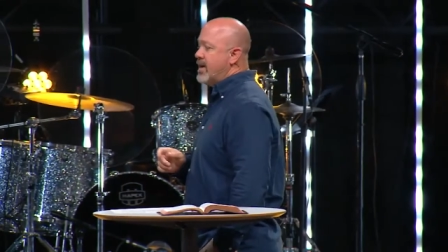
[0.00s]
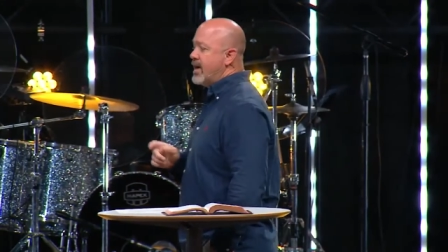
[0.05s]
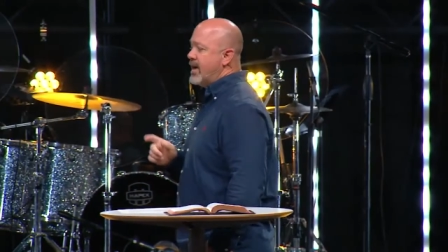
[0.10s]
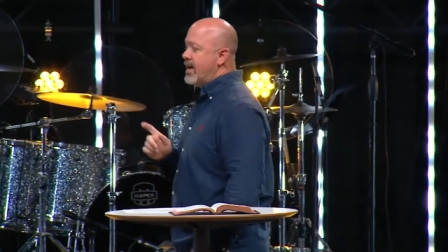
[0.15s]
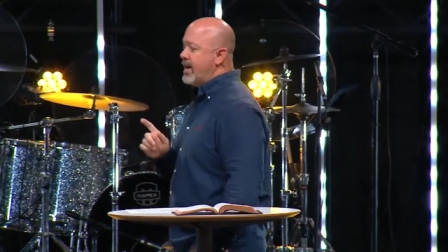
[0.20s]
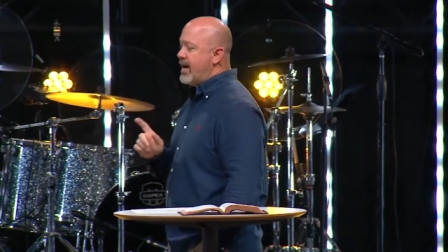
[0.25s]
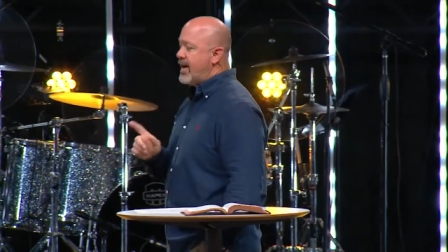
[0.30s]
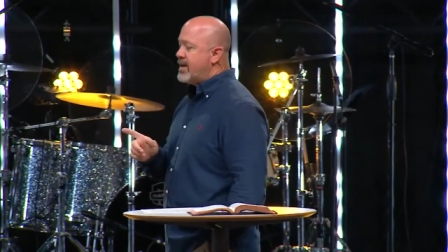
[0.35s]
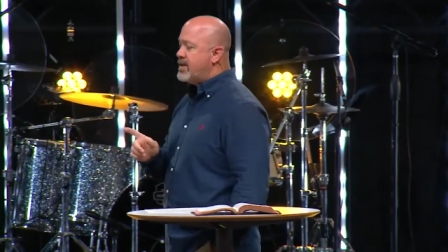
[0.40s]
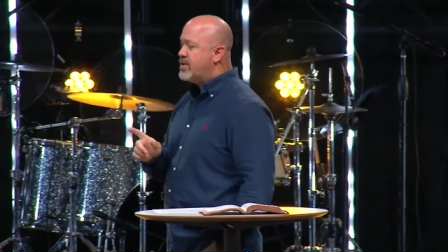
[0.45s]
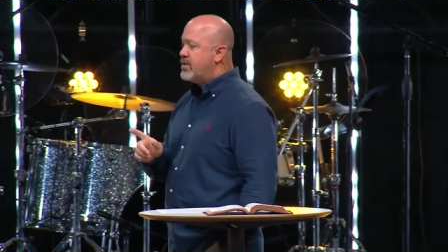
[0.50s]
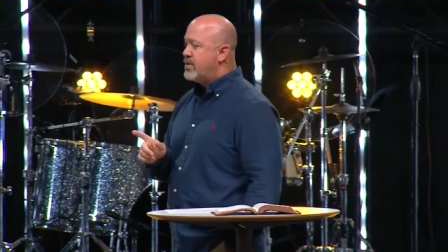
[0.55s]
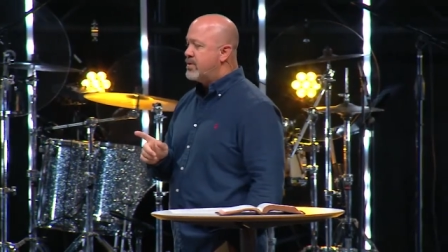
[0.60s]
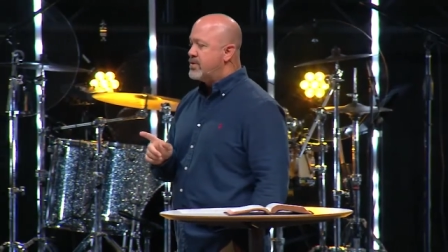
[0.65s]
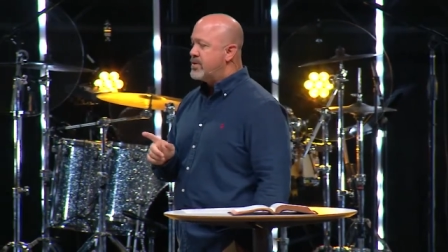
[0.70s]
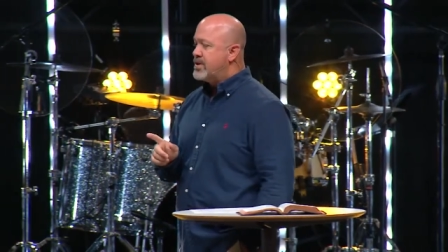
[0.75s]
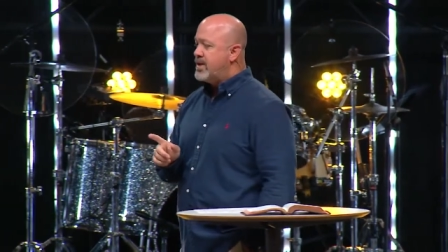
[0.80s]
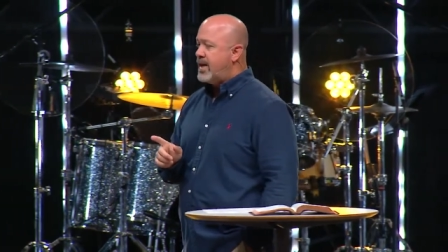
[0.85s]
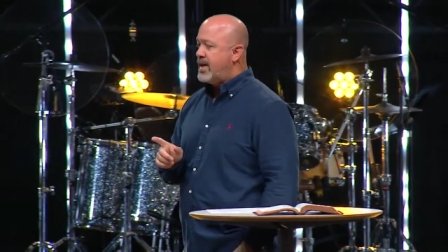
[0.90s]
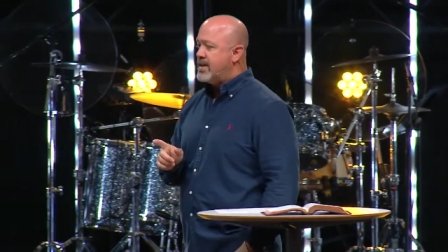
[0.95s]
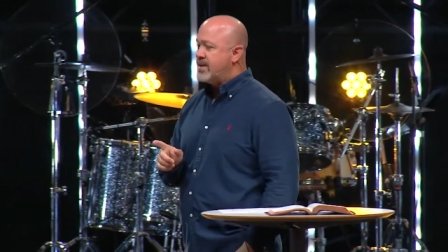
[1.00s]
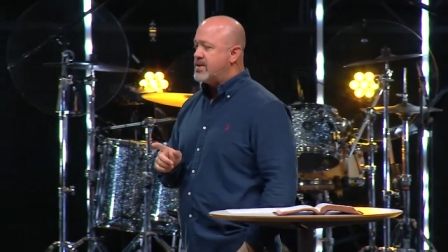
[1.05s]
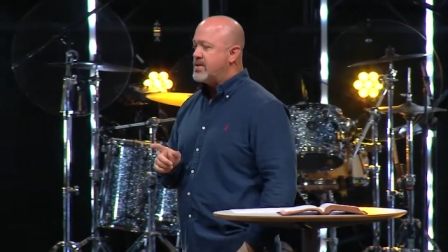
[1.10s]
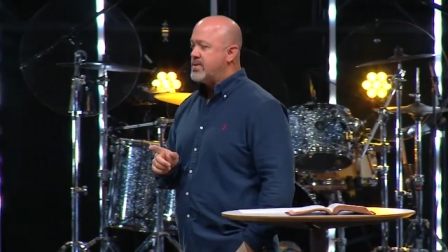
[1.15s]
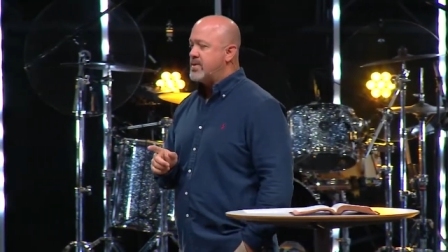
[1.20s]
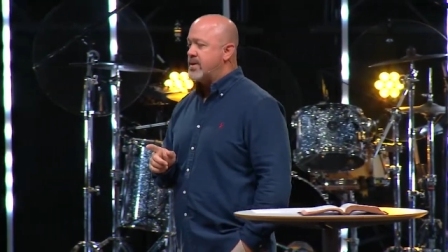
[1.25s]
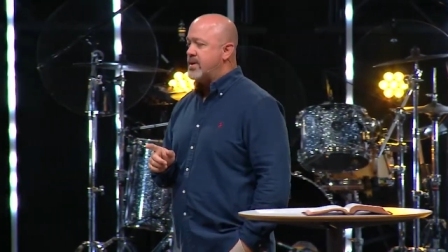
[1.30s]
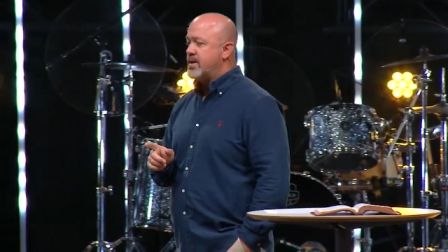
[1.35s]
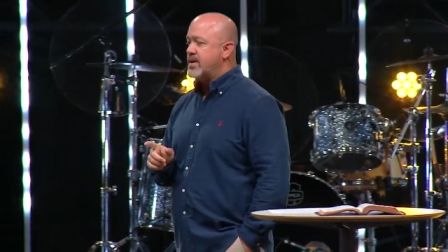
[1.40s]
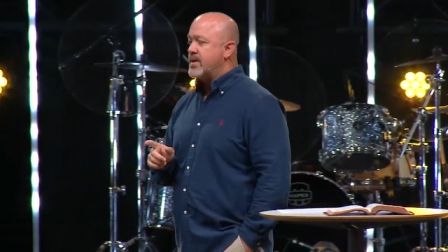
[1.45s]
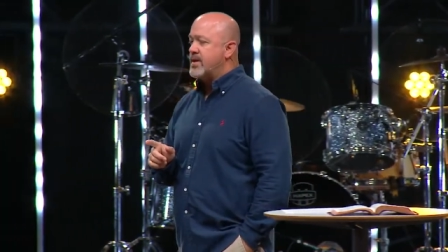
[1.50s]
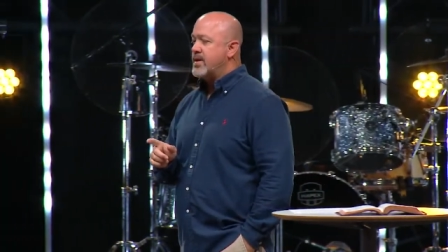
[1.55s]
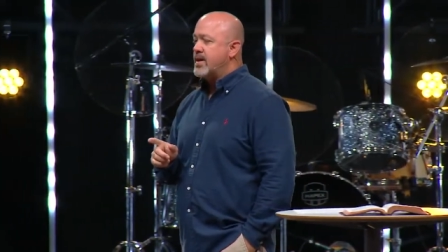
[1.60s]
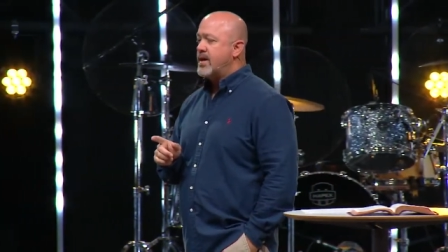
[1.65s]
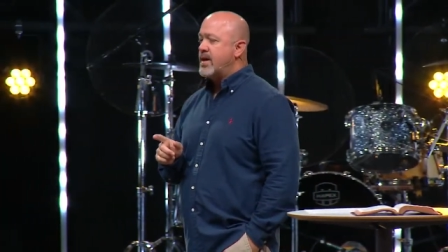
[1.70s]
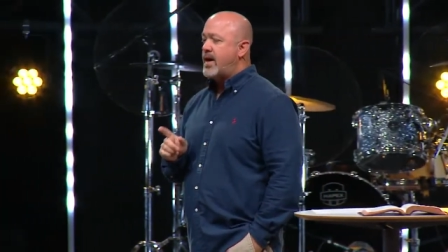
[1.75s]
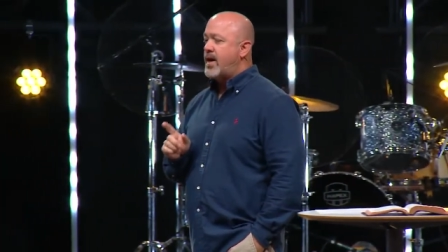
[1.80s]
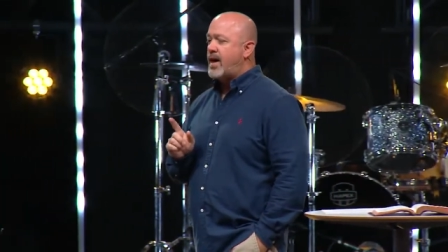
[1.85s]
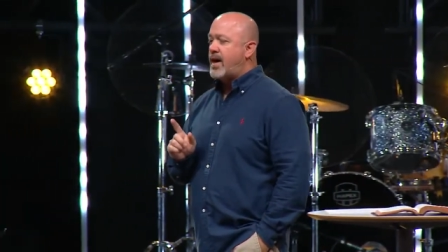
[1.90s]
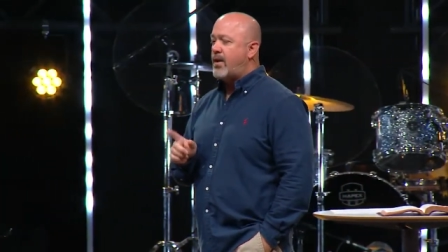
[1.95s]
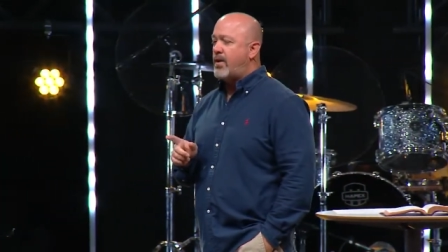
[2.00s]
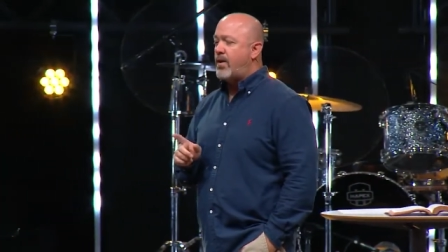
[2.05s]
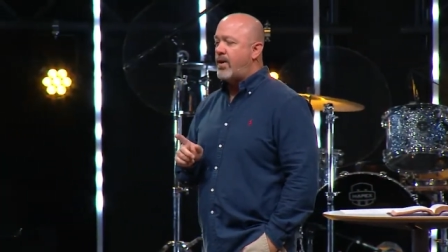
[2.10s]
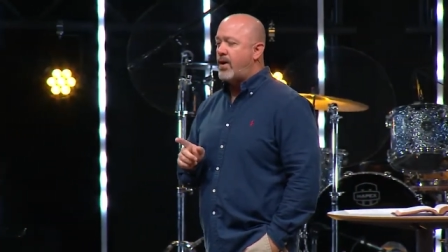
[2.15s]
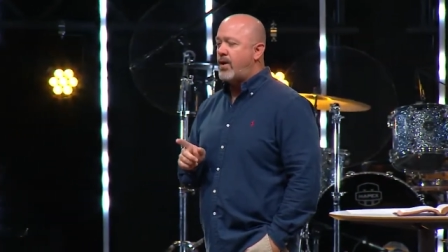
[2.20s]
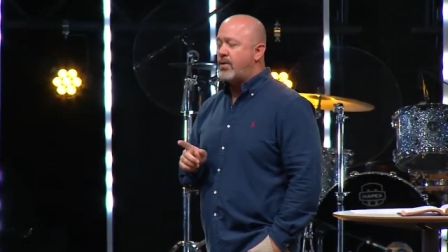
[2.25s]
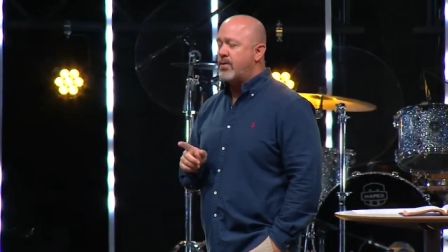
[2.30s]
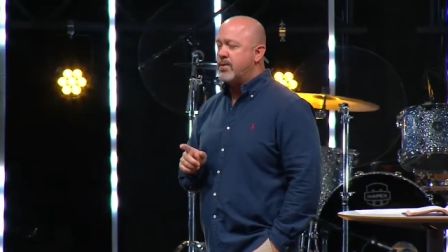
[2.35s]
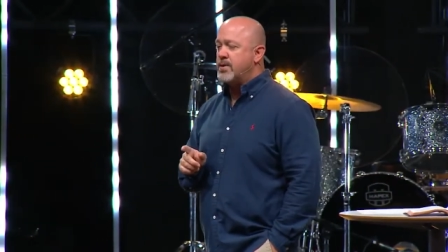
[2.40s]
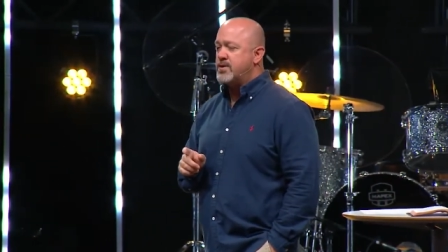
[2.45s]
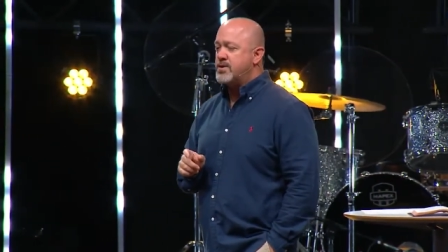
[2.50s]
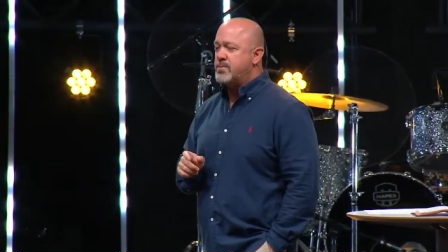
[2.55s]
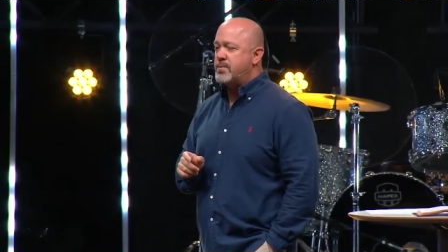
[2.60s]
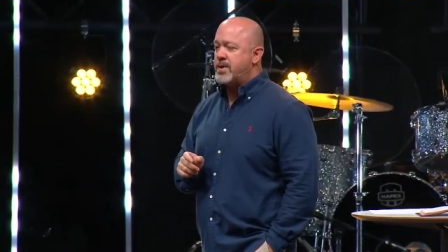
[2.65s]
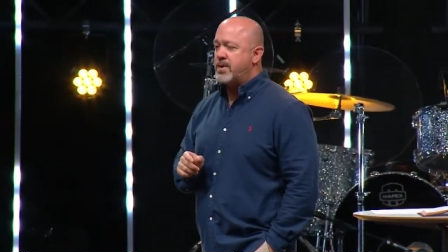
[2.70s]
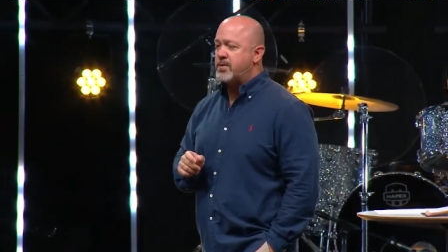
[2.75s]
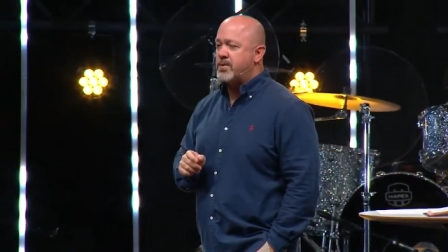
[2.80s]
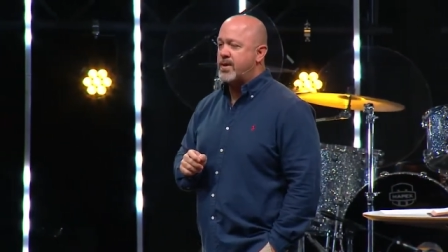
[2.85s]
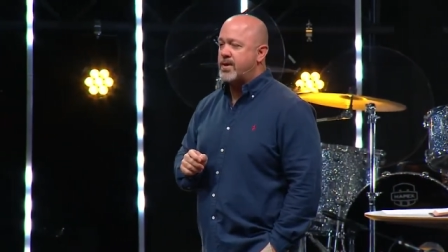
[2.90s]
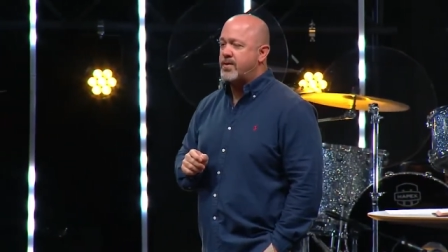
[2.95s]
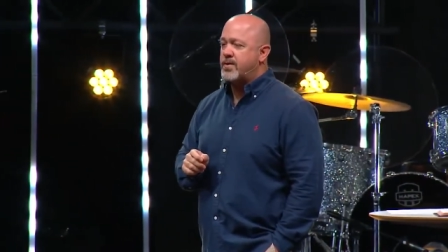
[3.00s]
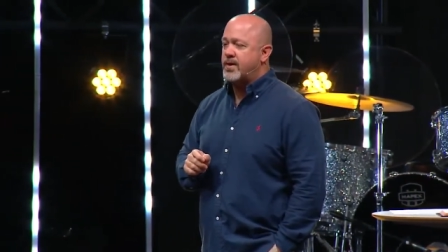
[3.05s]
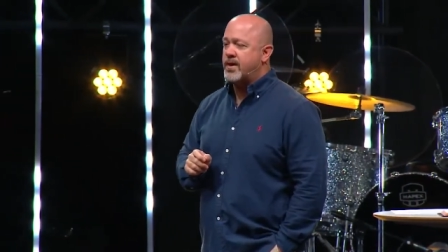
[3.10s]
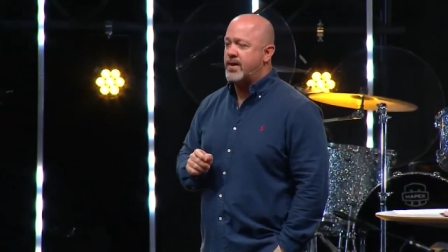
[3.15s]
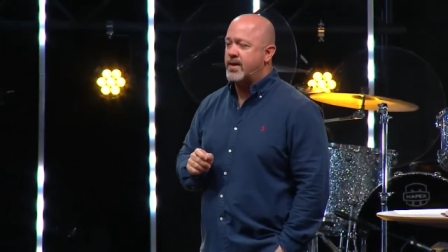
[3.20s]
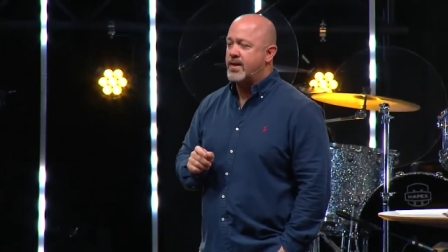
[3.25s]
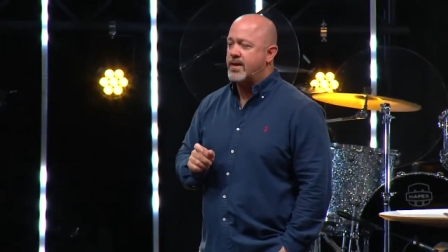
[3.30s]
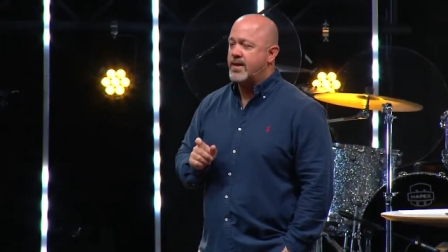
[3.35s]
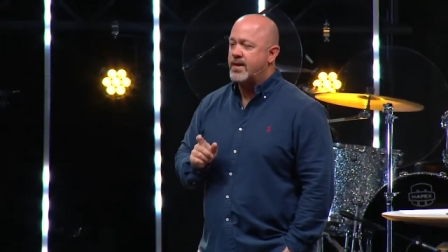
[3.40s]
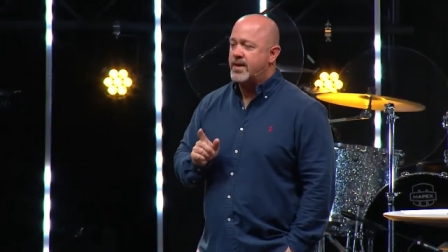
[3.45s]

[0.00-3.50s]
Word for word: And I told Joshua, I'll always be with you.